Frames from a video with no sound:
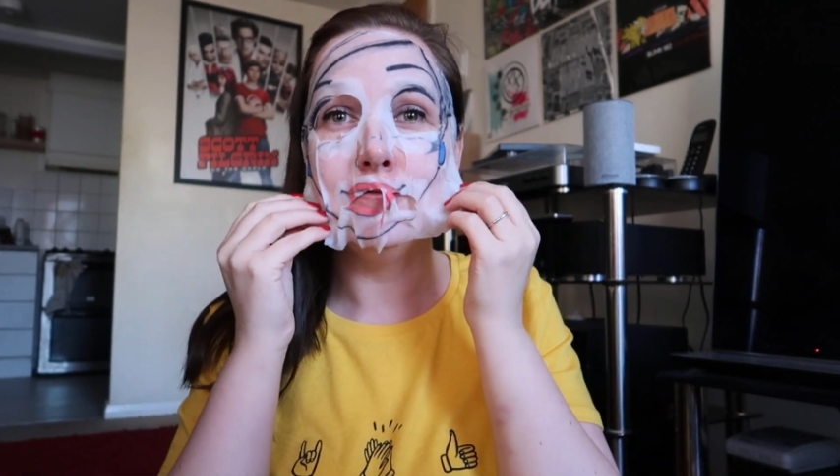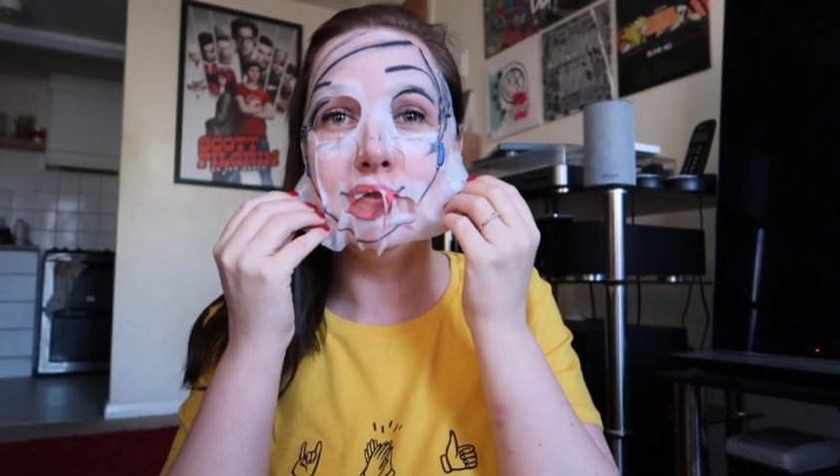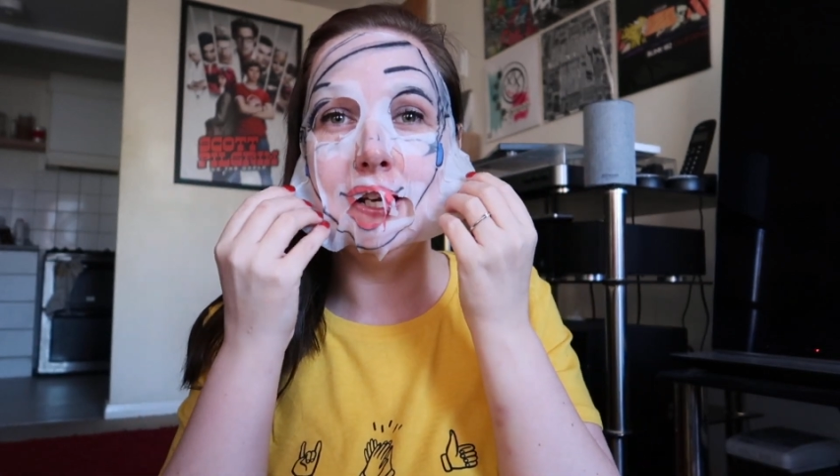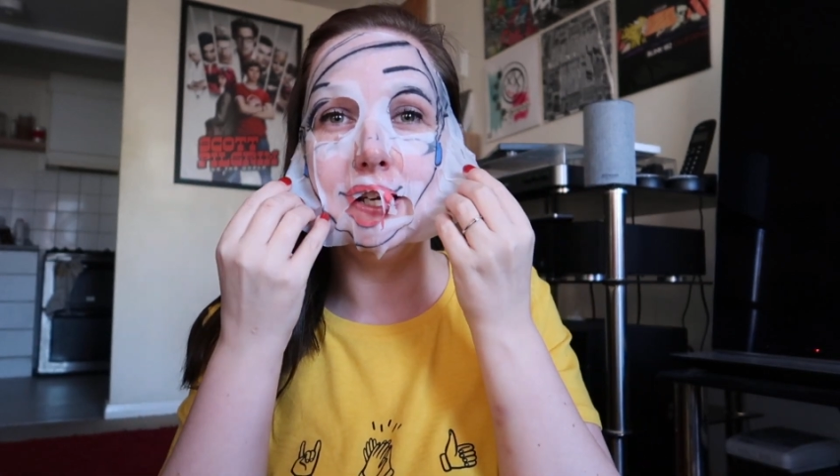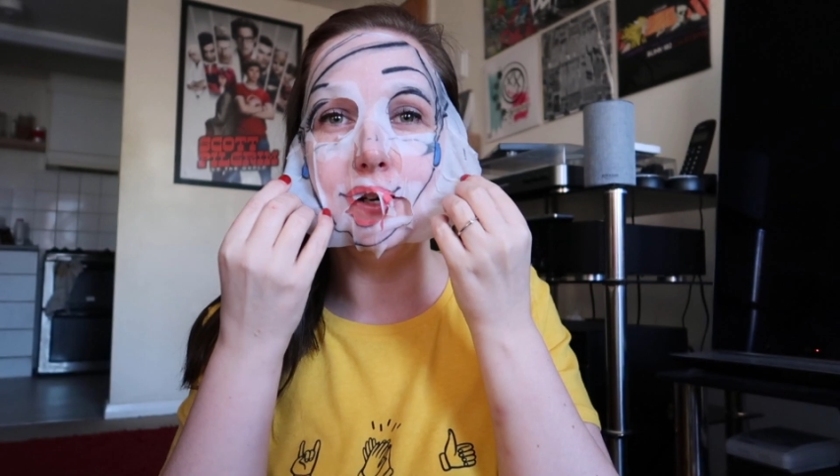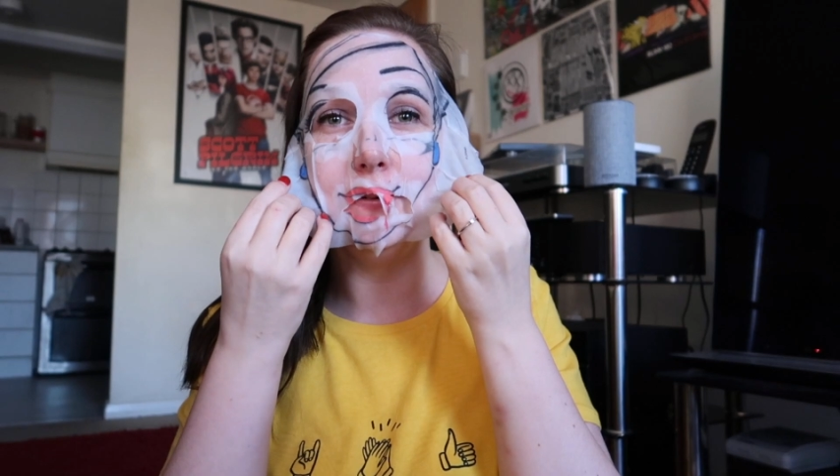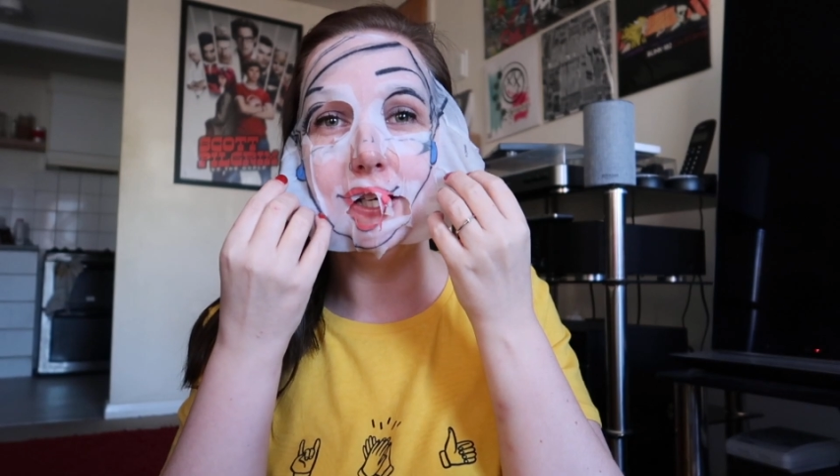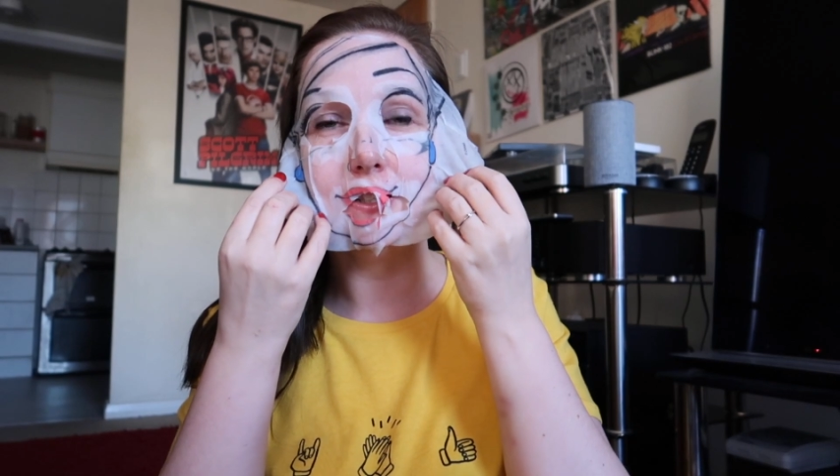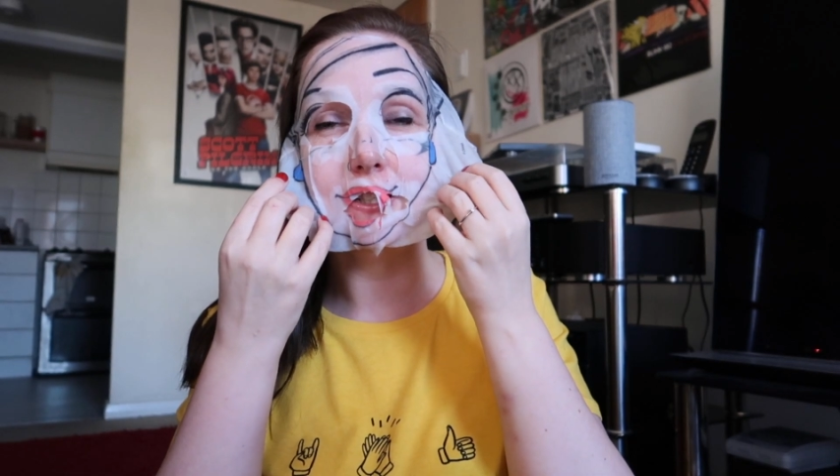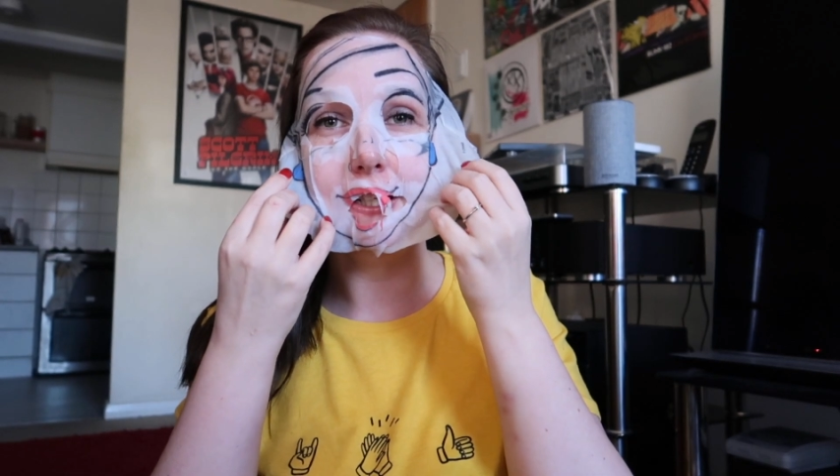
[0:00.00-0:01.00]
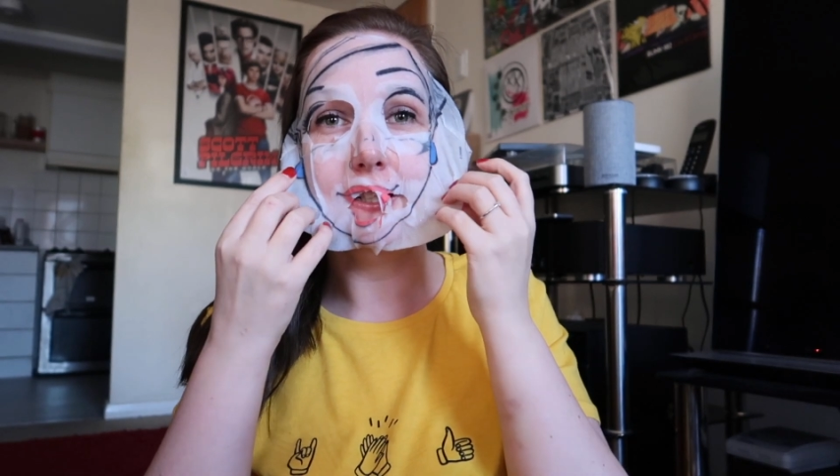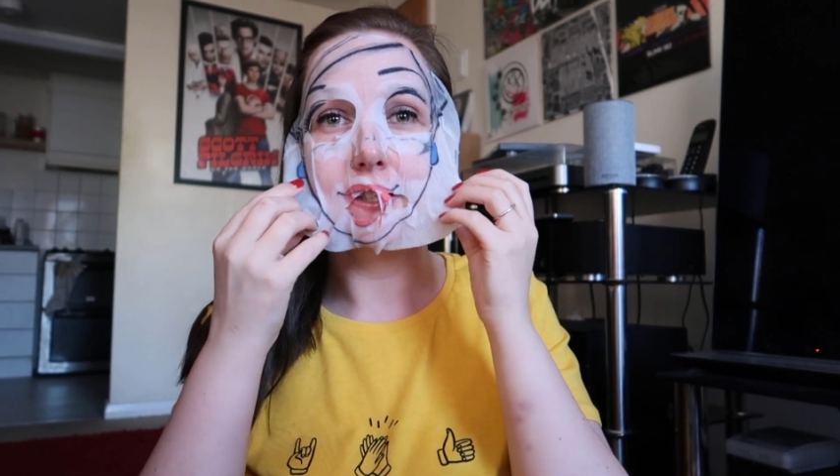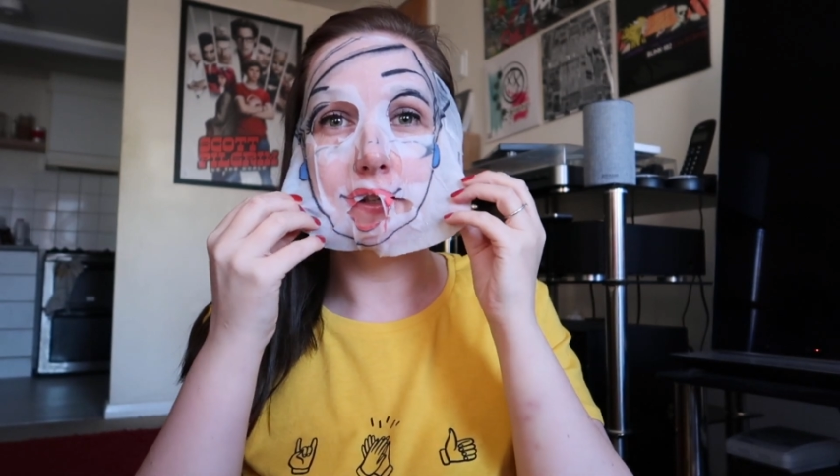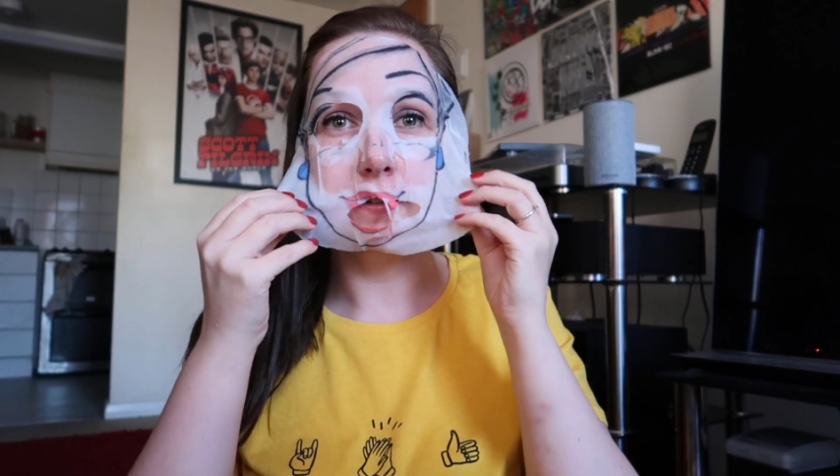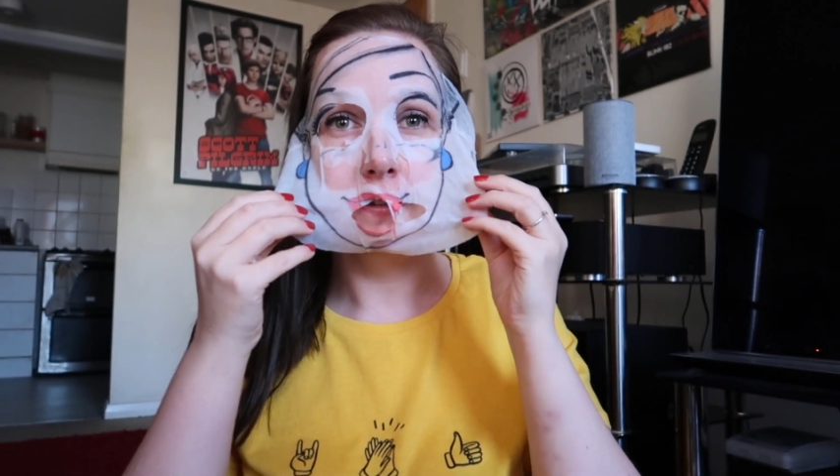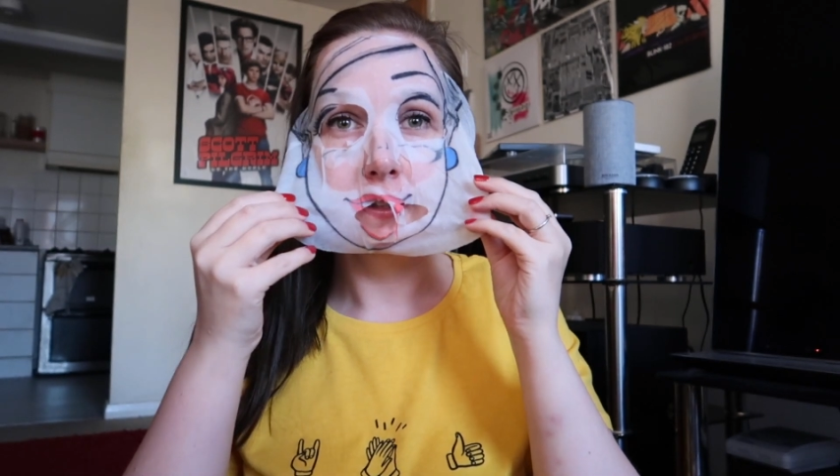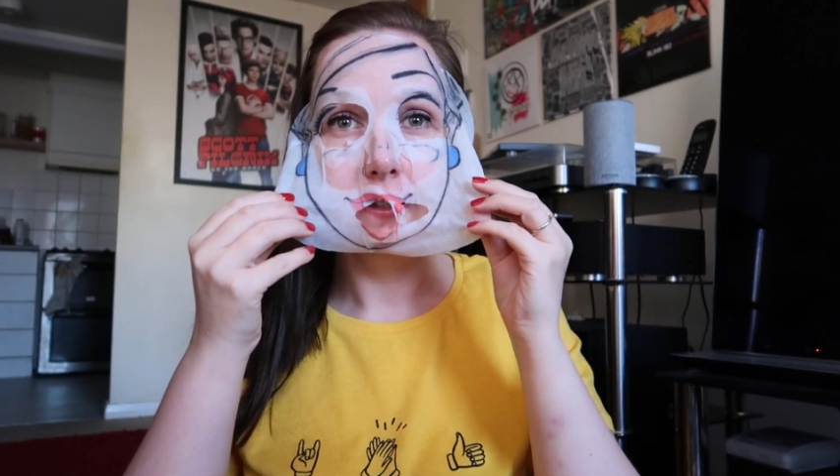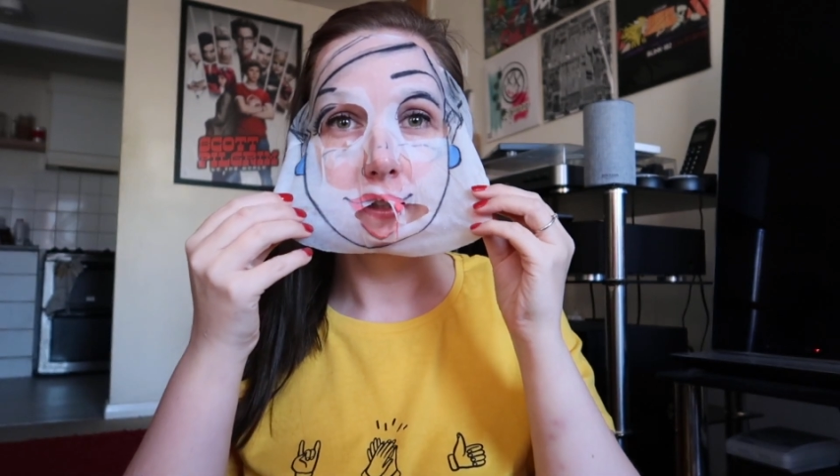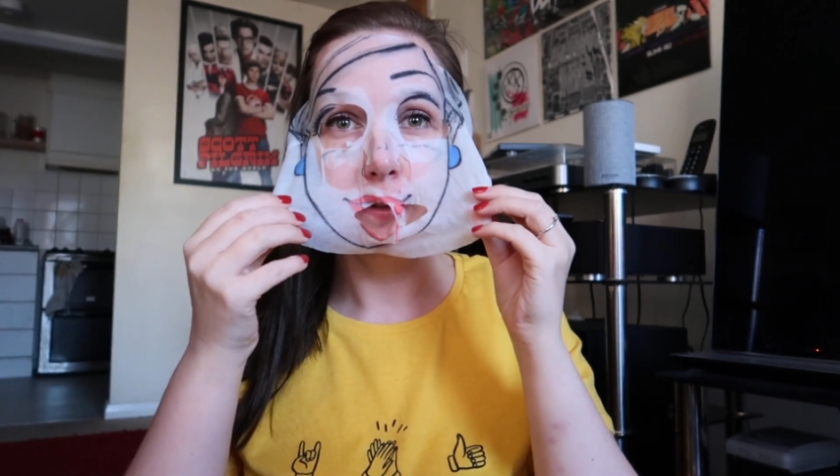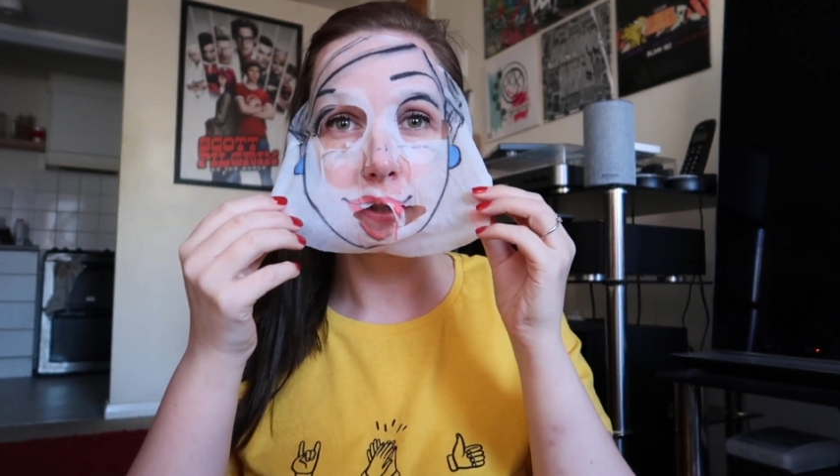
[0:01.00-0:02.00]
really gooey actually. So
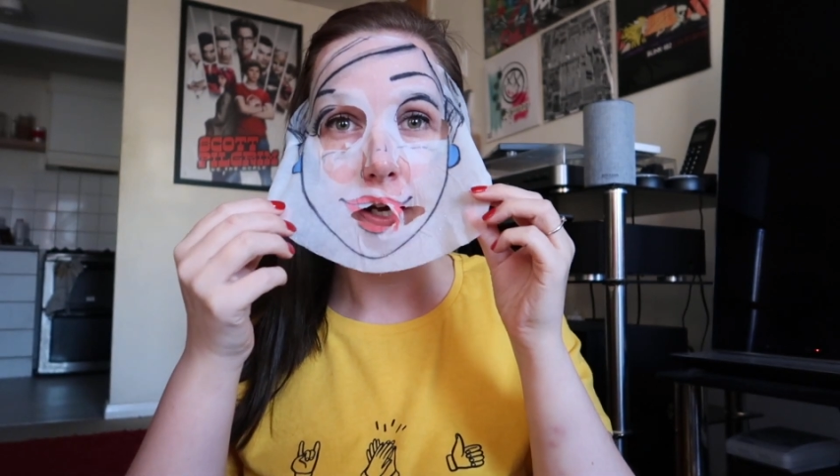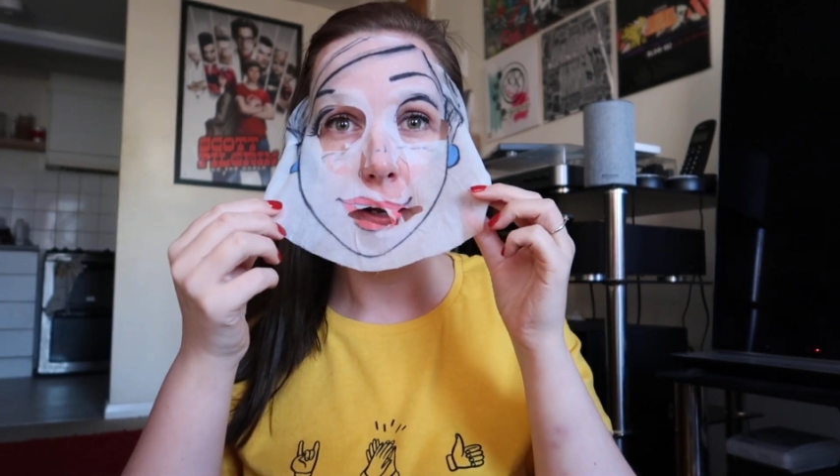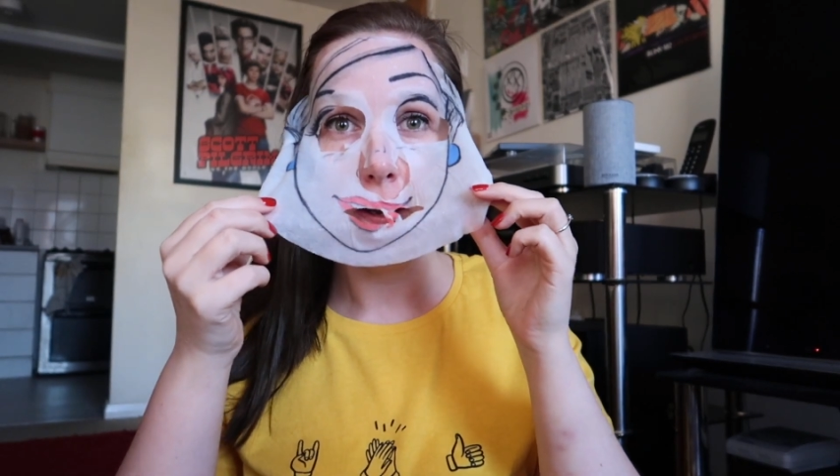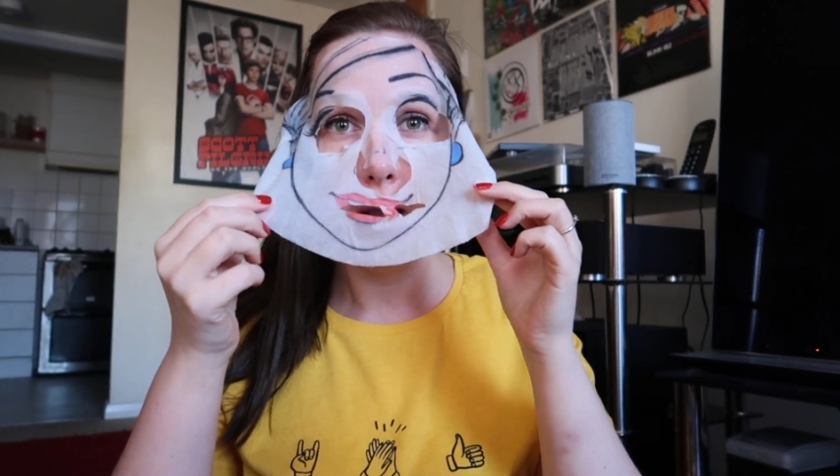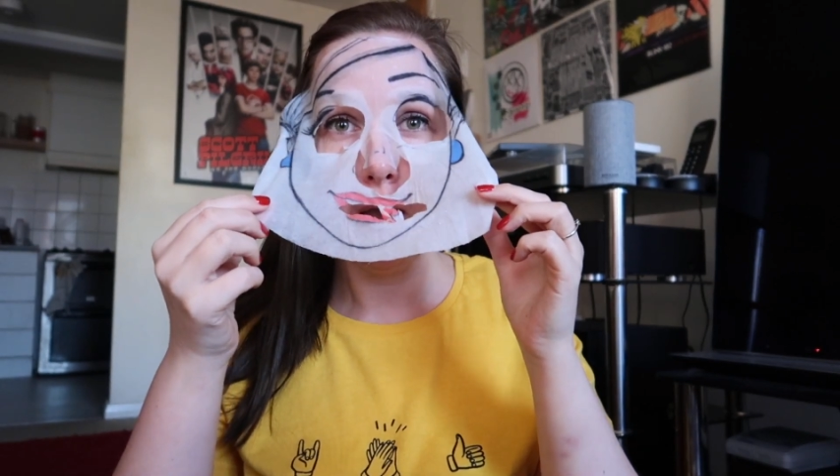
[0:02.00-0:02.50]
here we go.